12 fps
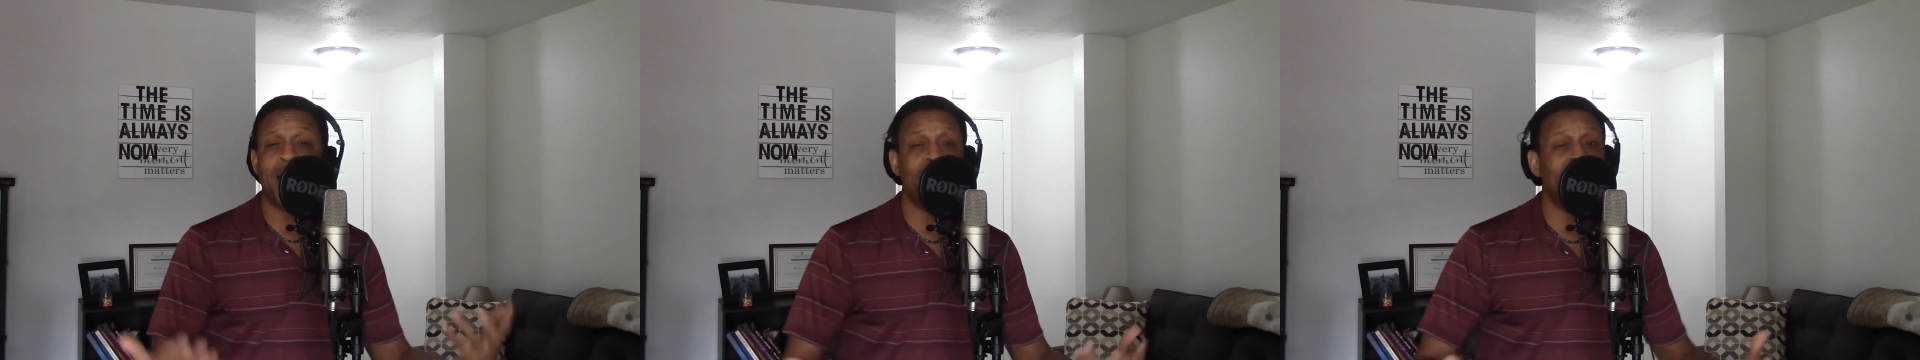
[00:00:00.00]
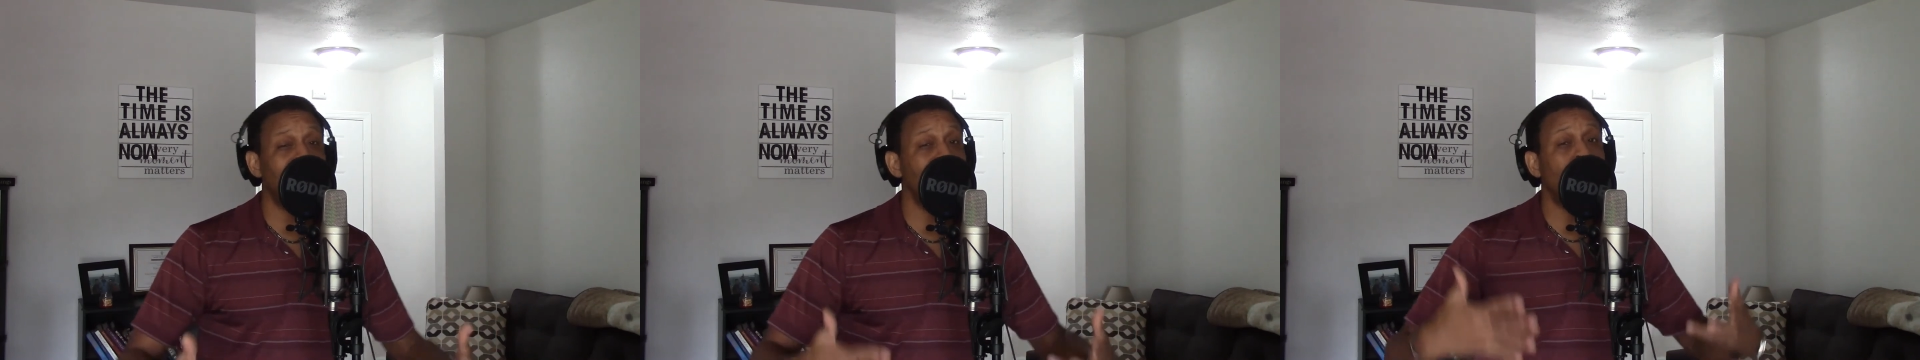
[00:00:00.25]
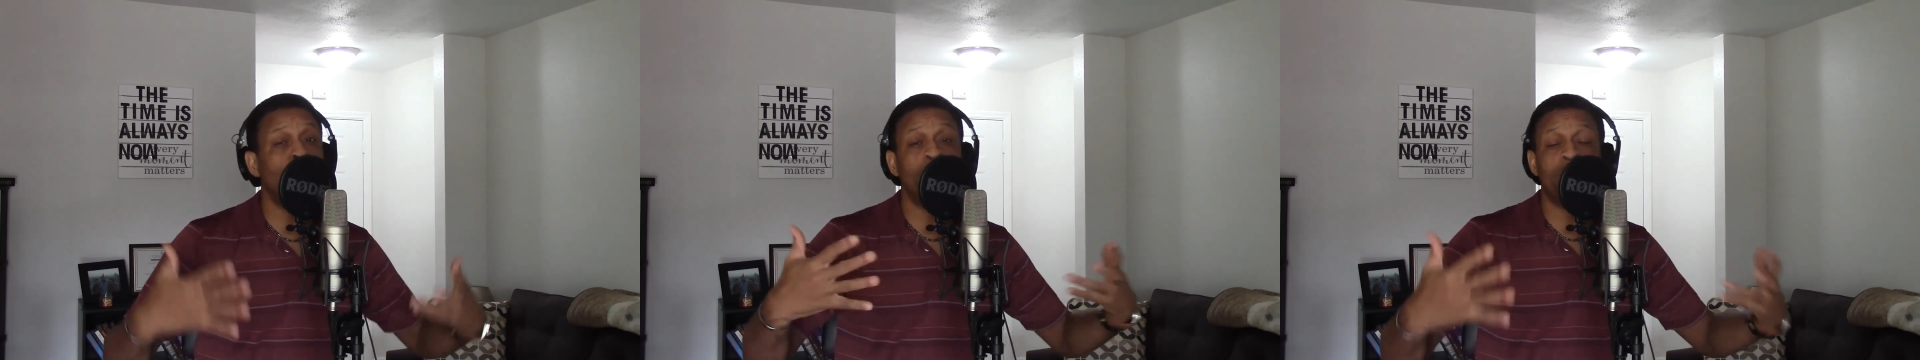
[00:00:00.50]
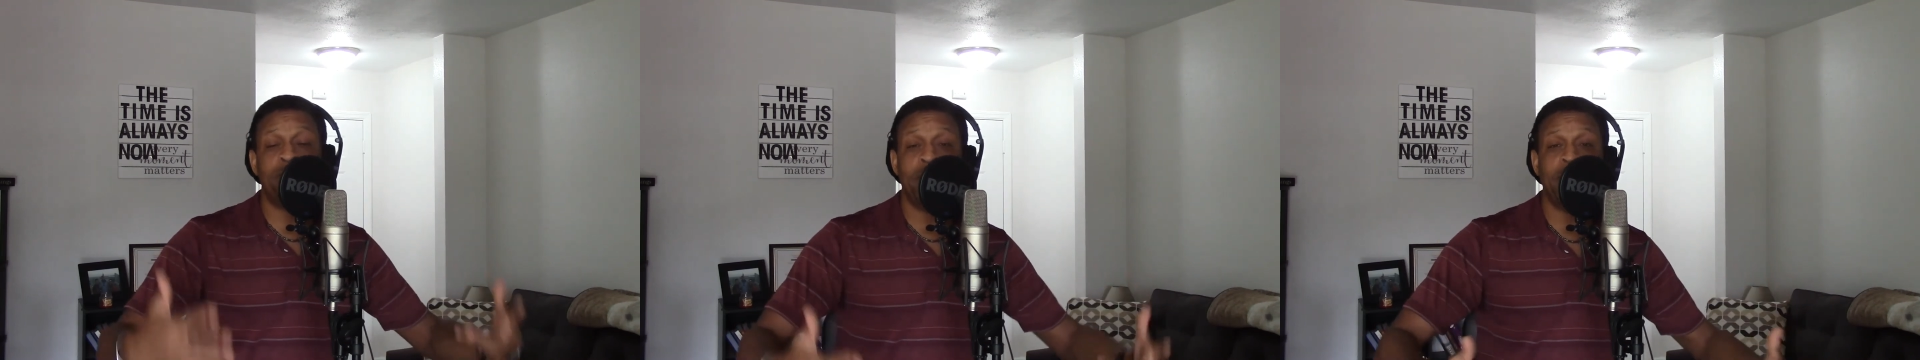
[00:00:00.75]
and
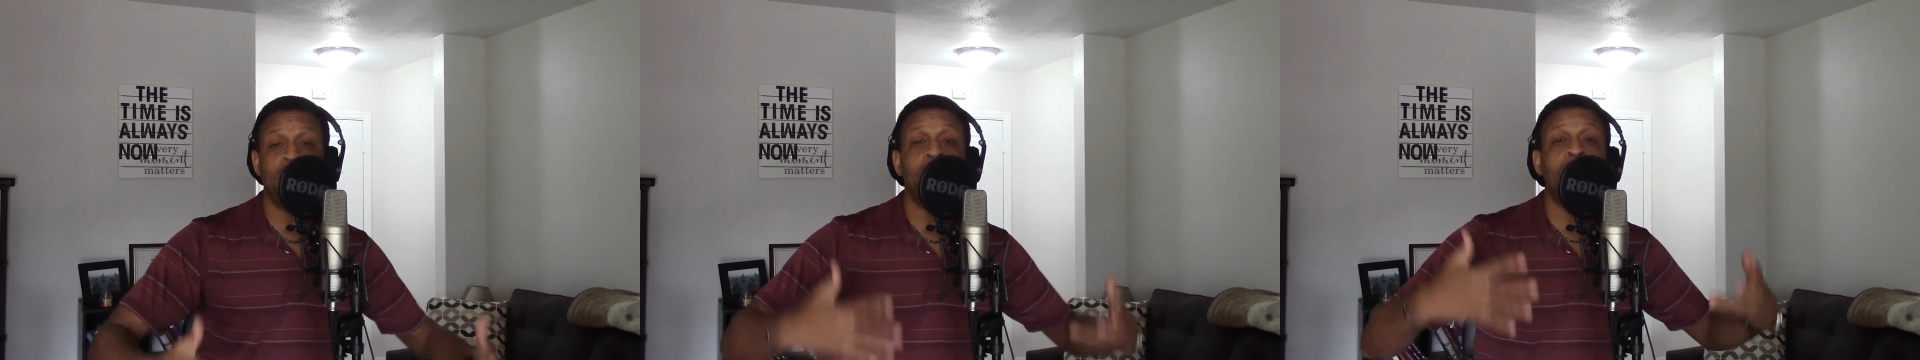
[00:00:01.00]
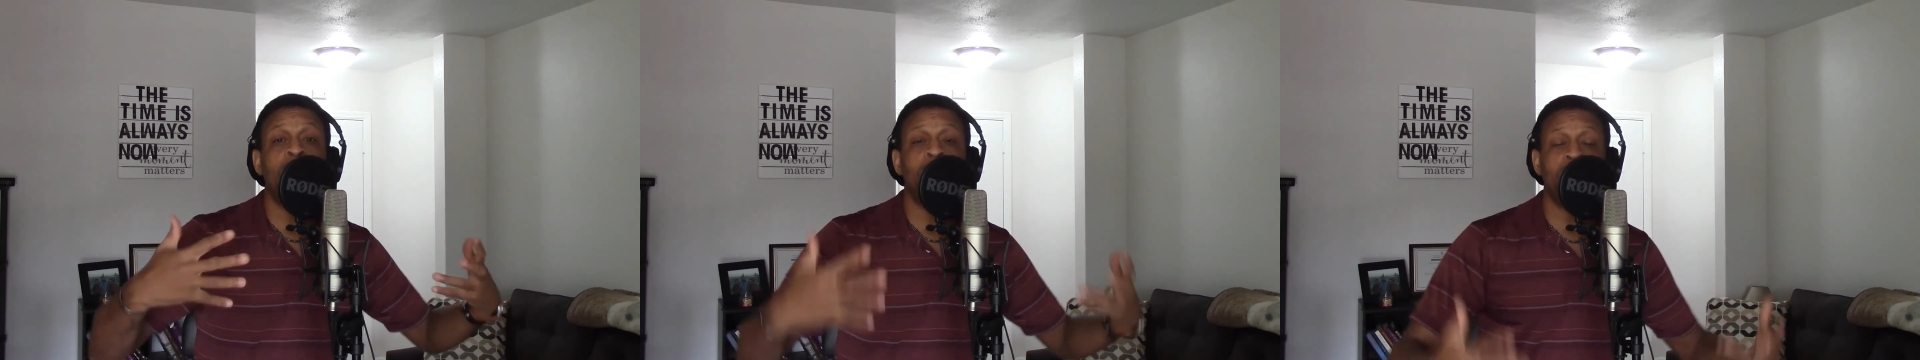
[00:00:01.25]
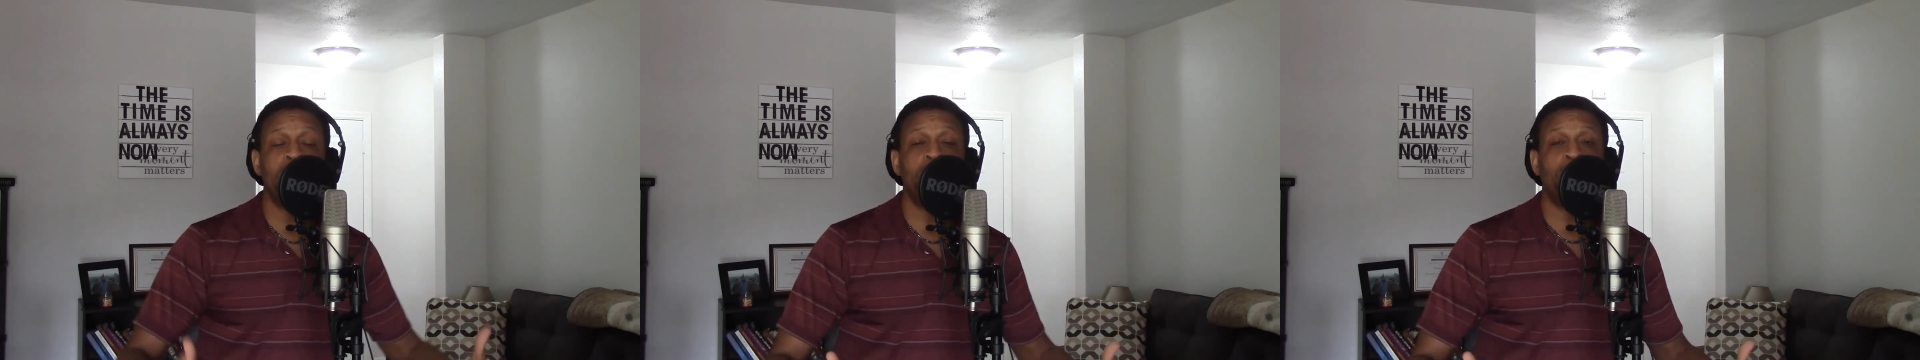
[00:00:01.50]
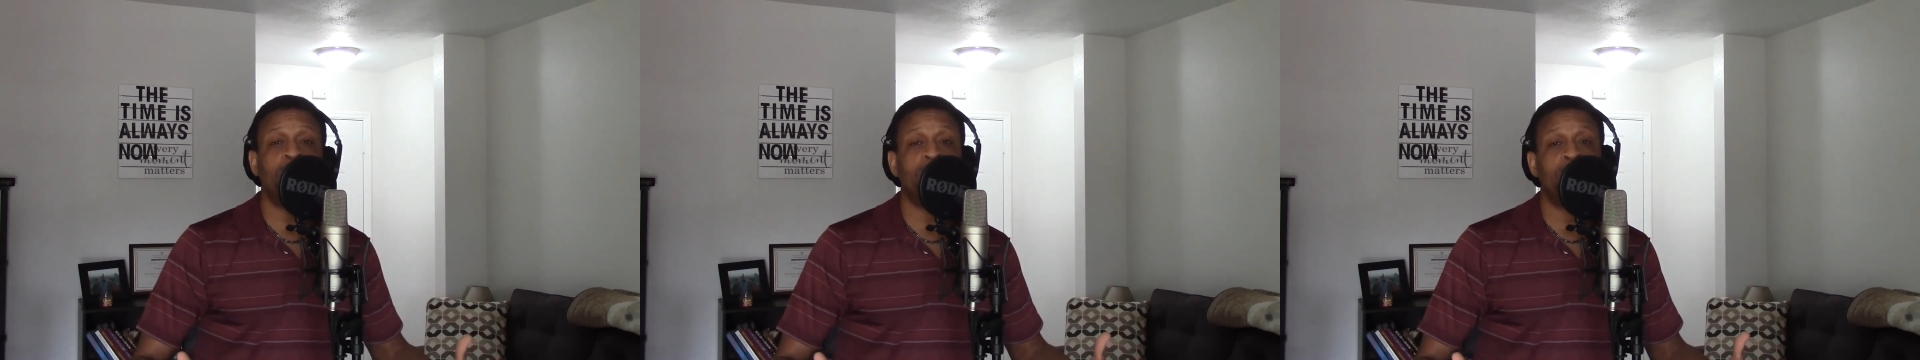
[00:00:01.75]
motivate people